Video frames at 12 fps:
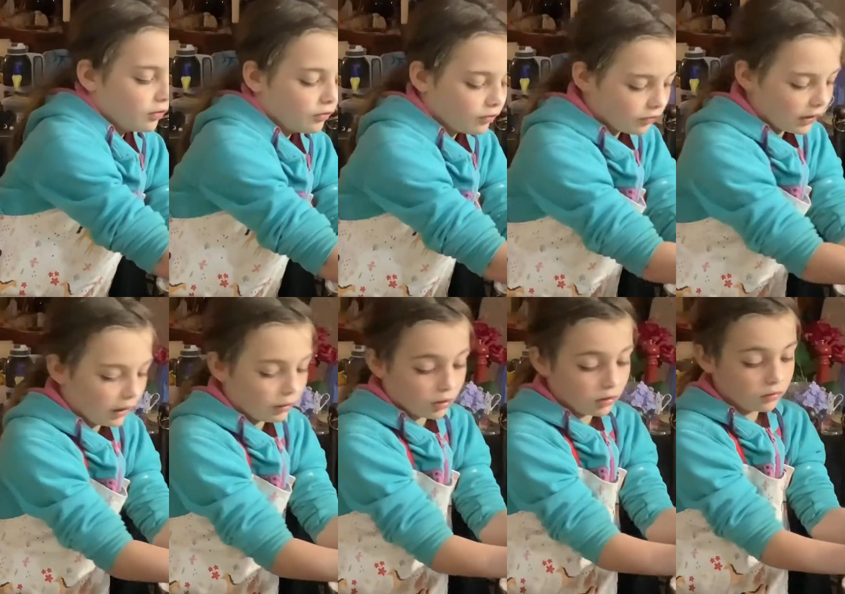
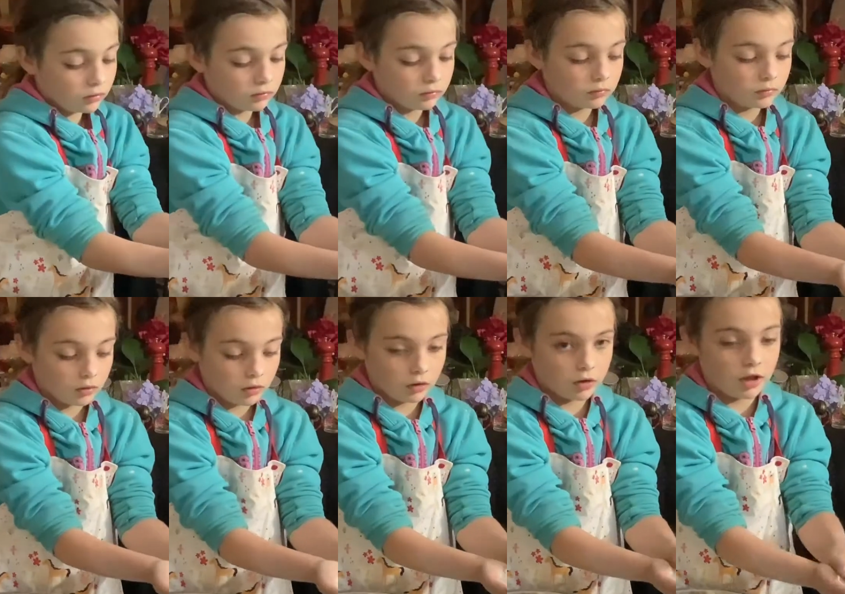flour
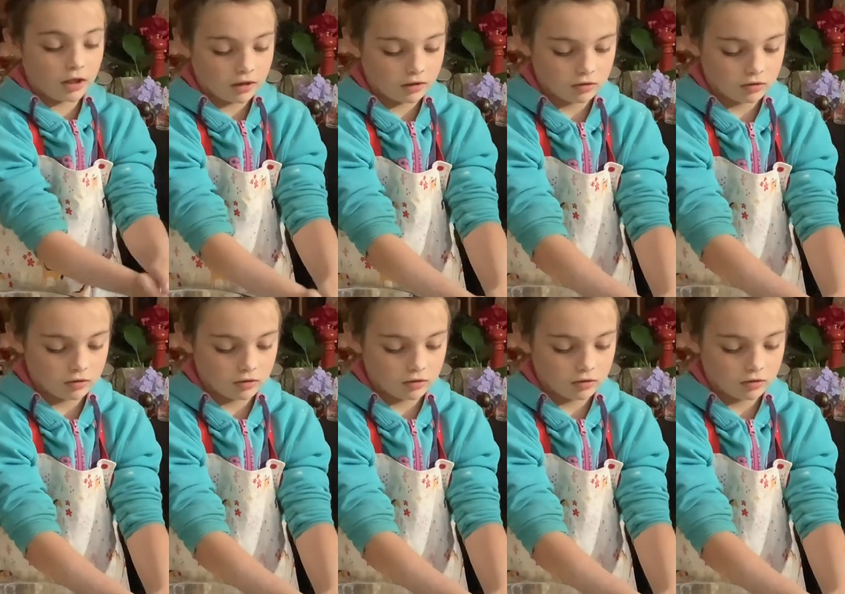on your hands.